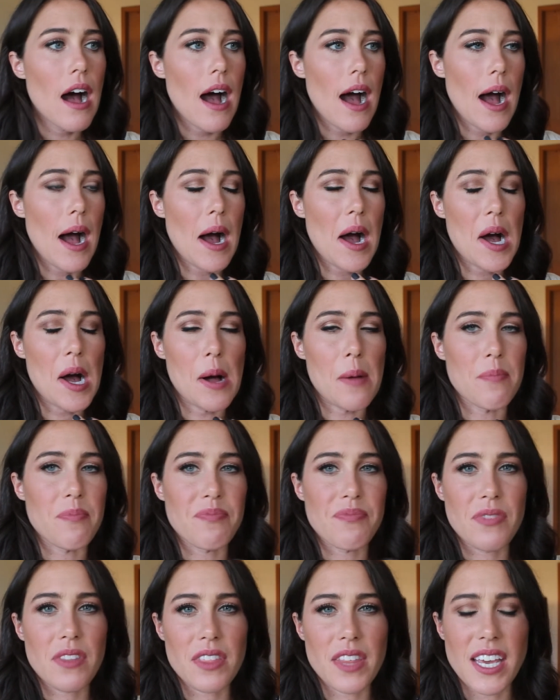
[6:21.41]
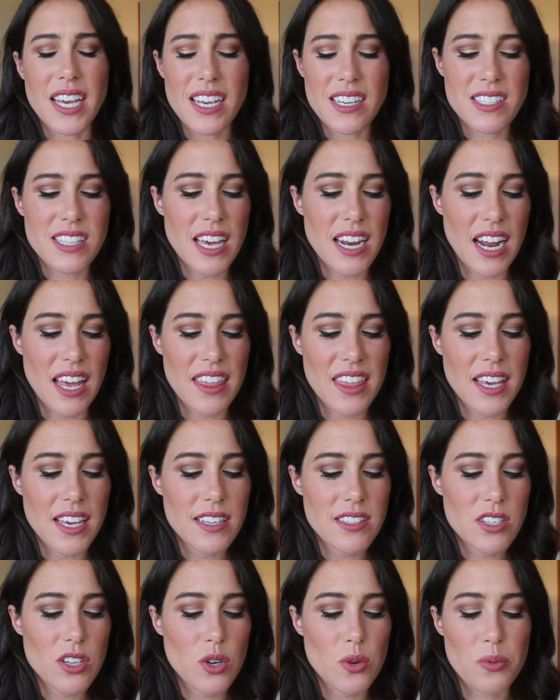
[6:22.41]
Um, like I said, I think
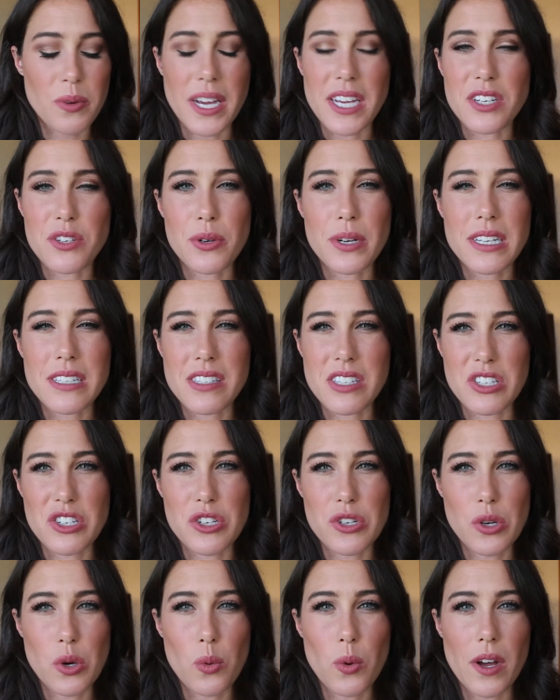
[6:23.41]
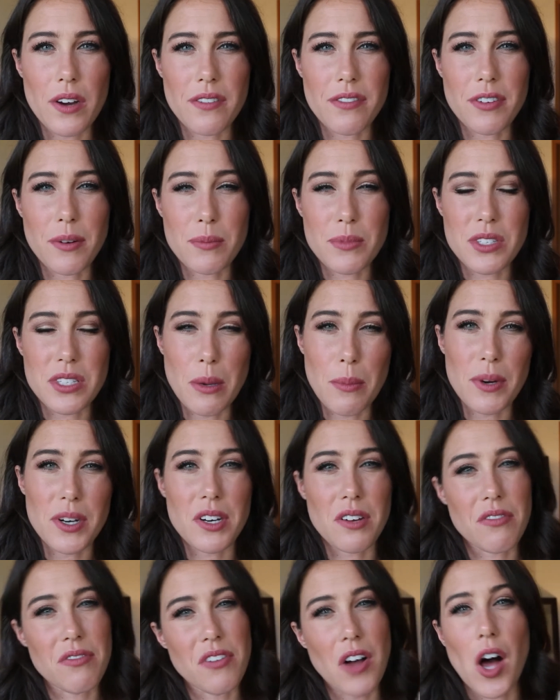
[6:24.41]
it's a great transitional one from summer
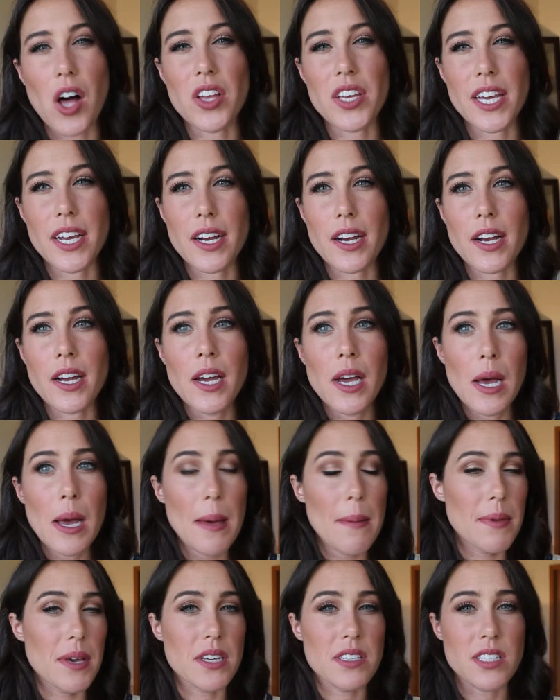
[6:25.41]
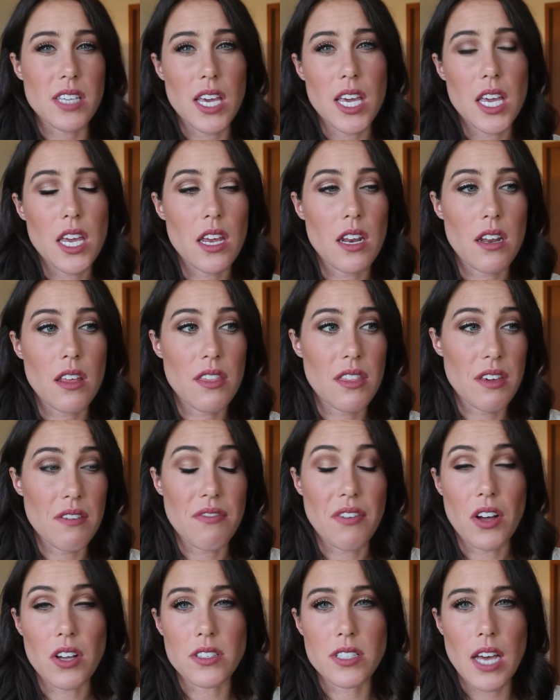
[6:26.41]
to fall here because in the
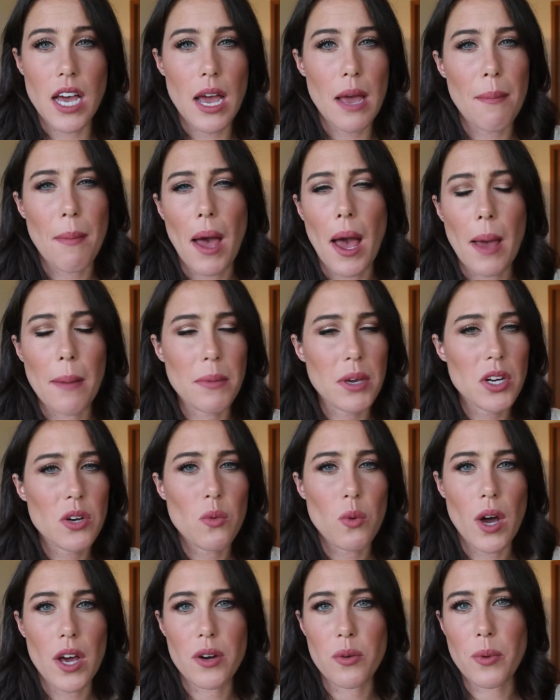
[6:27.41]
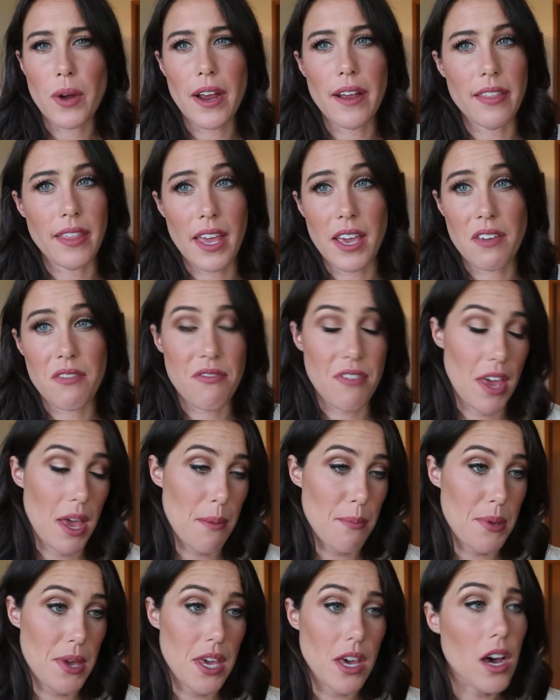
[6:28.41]
fall time, I'm going to want to wear like
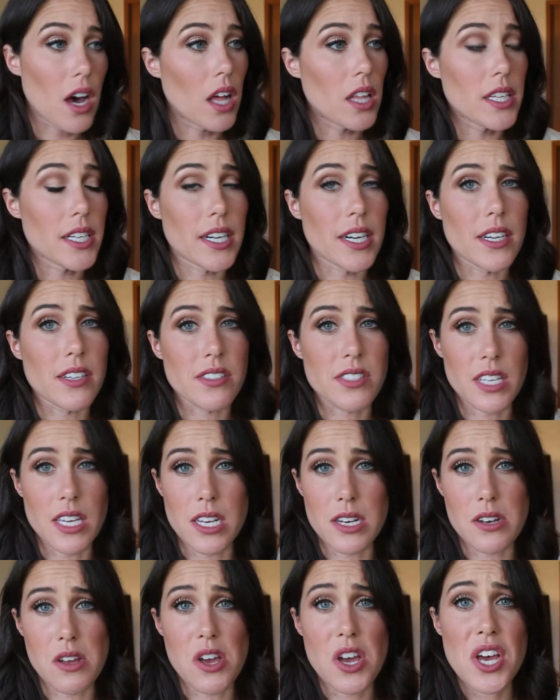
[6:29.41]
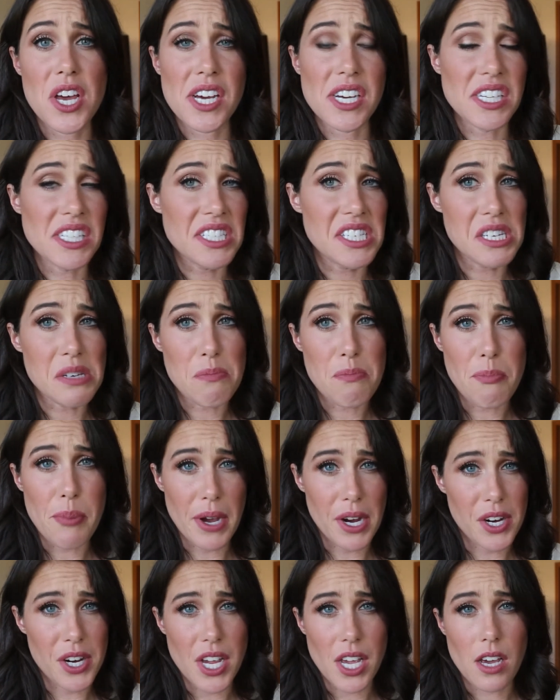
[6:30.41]
vampy colors and deep
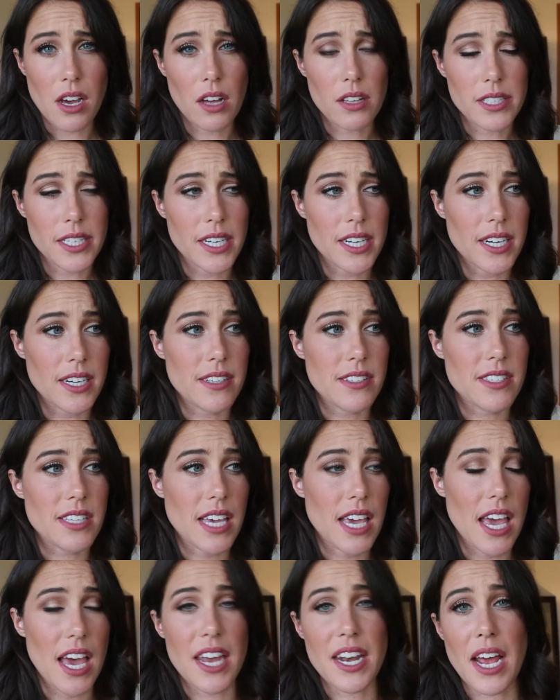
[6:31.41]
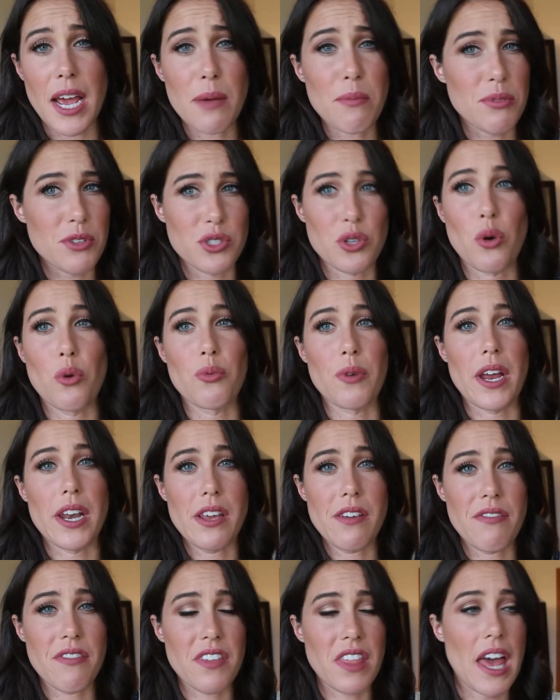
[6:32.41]
berry colors and I'm so
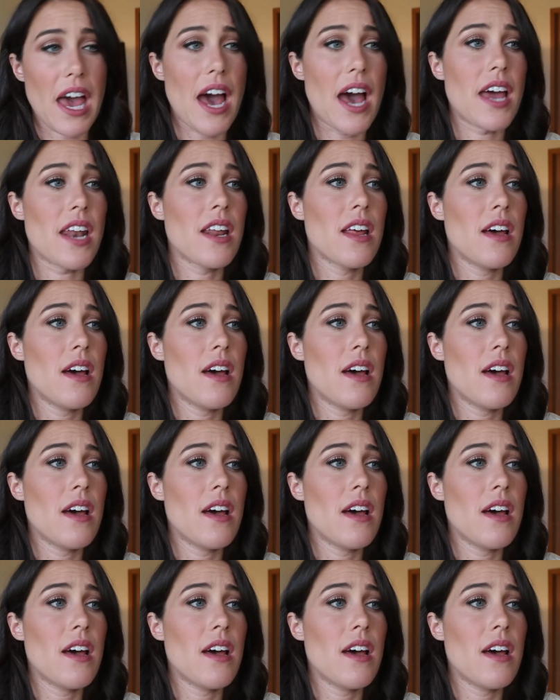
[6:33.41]
ready for that.